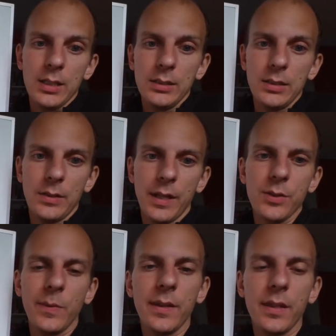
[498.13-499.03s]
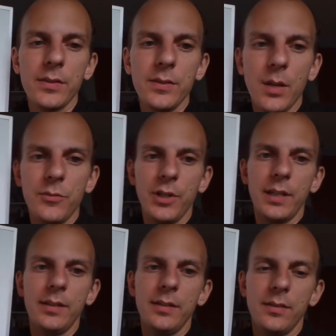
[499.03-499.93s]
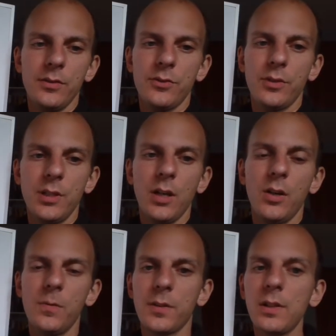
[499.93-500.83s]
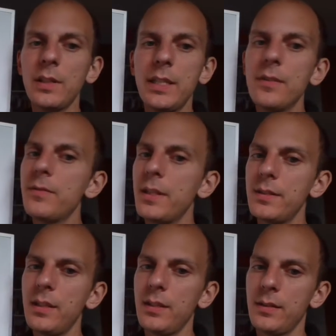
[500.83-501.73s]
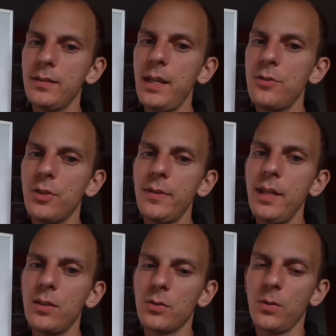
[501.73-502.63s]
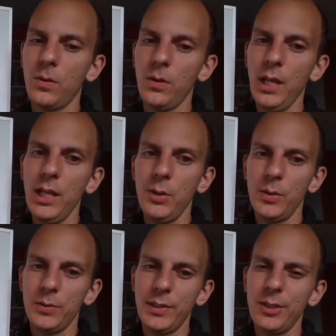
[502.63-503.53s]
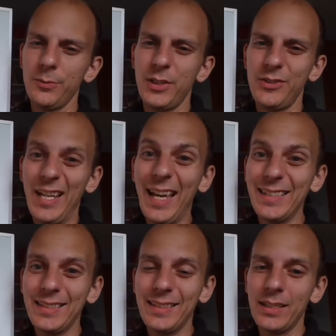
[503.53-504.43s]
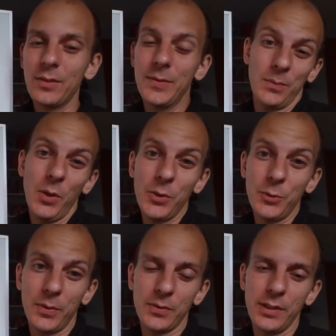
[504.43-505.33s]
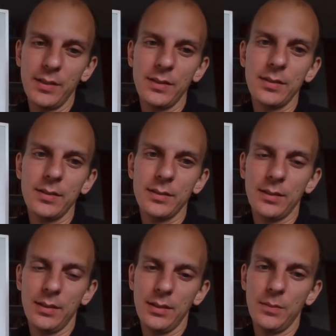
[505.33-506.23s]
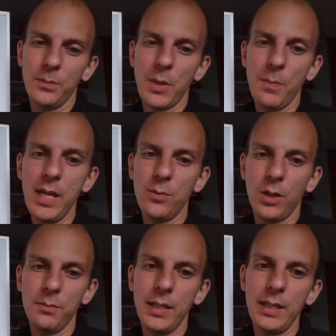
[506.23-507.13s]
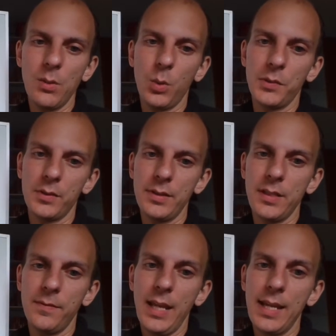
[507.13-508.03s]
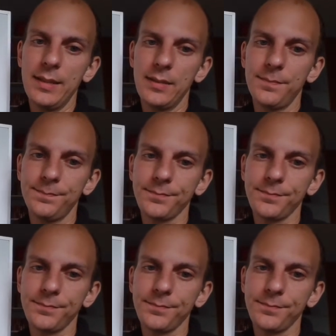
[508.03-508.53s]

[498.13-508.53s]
Oh, that's where the subject should go for leave that's getting this agent theta role. Well, we couldn't put Janice here for multiple reasons, um, the main one being it wouldn't receive case.